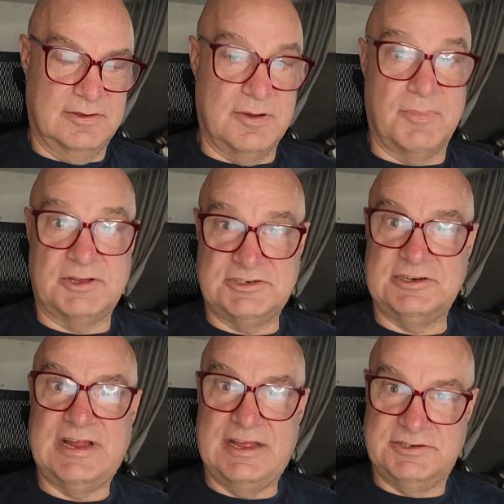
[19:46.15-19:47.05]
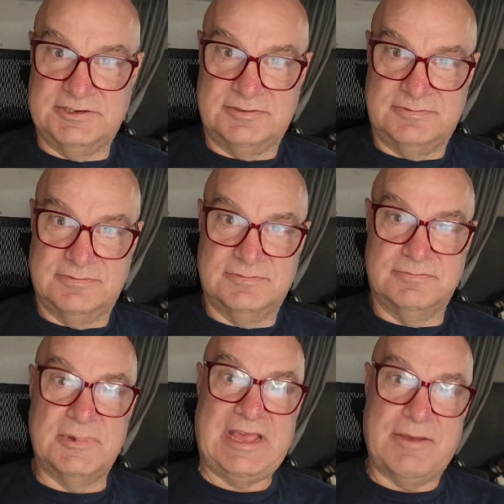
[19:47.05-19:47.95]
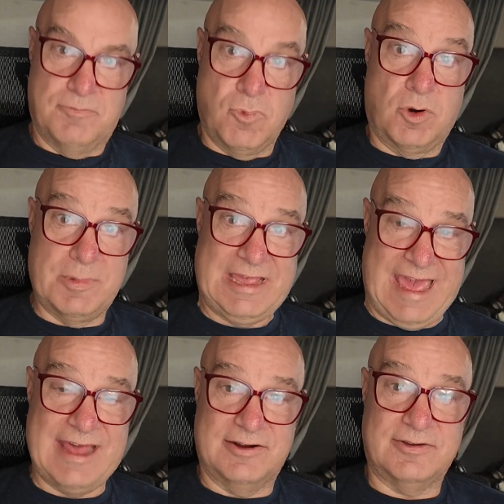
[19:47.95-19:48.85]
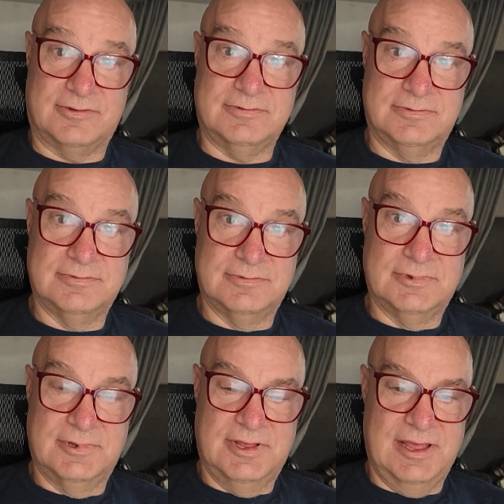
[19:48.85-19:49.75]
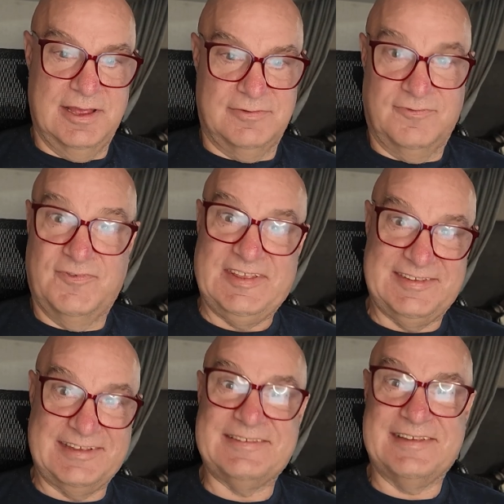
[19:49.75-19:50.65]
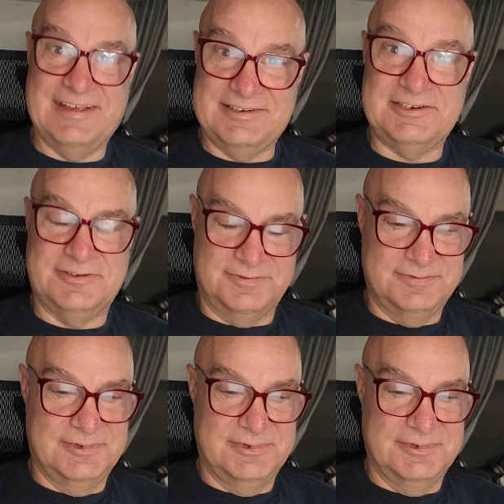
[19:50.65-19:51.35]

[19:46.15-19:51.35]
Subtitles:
combustion engine, more mechanical and physics issue.